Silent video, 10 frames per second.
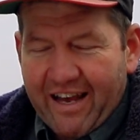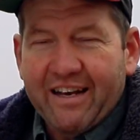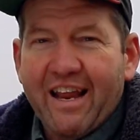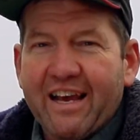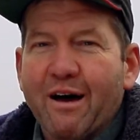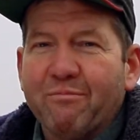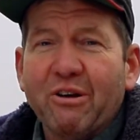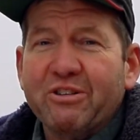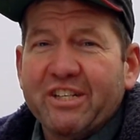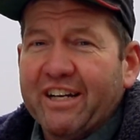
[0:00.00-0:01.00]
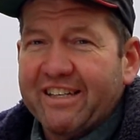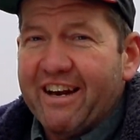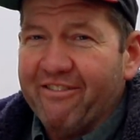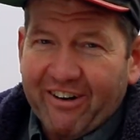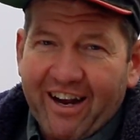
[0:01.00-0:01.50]
and they got blown shut the
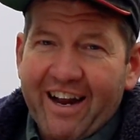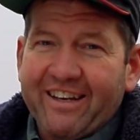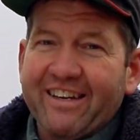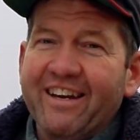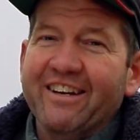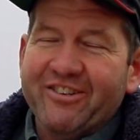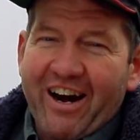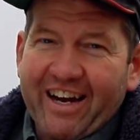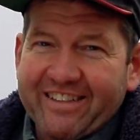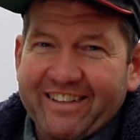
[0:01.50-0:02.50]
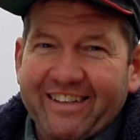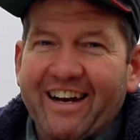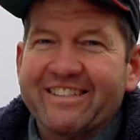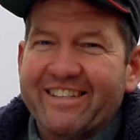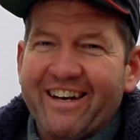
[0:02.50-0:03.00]
year we got out in the tracks and
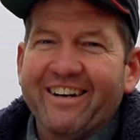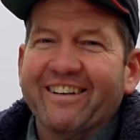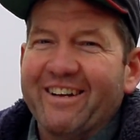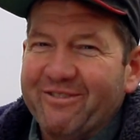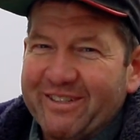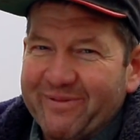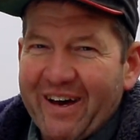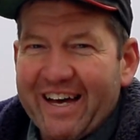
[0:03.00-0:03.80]
got stuck and it was a